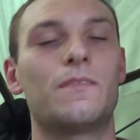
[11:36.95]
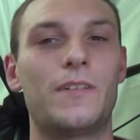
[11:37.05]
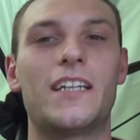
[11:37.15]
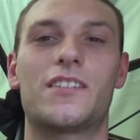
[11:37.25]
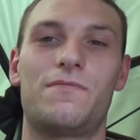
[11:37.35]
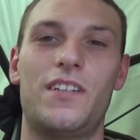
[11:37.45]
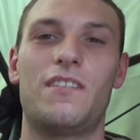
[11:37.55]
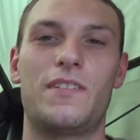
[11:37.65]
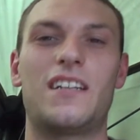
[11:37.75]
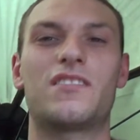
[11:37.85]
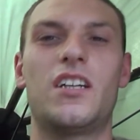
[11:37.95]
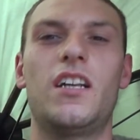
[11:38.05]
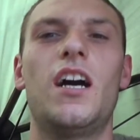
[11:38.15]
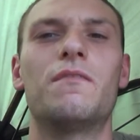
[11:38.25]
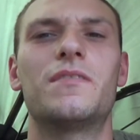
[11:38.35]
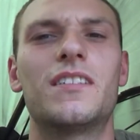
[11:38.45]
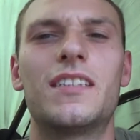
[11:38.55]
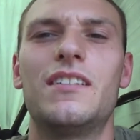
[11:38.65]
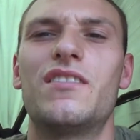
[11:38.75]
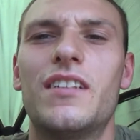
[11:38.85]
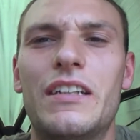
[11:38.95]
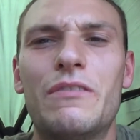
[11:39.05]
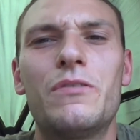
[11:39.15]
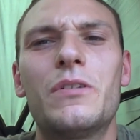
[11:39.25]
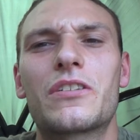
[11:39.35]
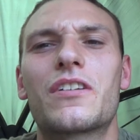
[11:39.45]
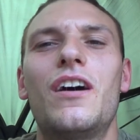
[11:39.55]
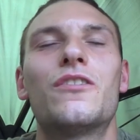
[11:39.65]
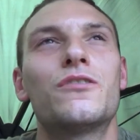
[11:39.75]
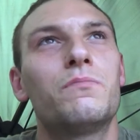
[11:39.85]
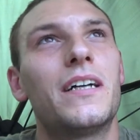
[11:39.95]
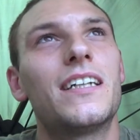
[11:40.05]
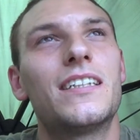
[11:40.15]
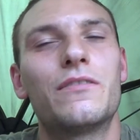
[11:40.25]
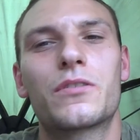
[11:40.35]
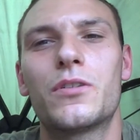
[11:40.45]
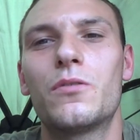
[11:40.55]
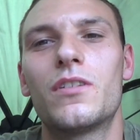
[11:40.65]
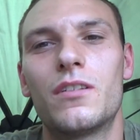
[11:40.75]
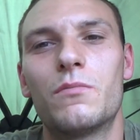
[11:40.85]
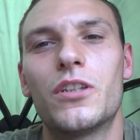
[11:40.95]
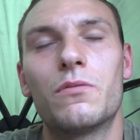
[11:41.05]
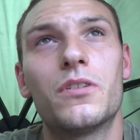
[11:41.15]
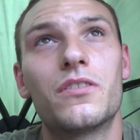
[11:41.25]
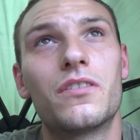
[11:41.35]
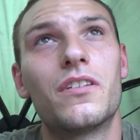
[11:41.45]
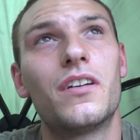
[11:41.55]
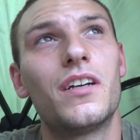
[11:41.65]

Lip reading: When I turned up, it wasn't cold, but it was cooler than what it was.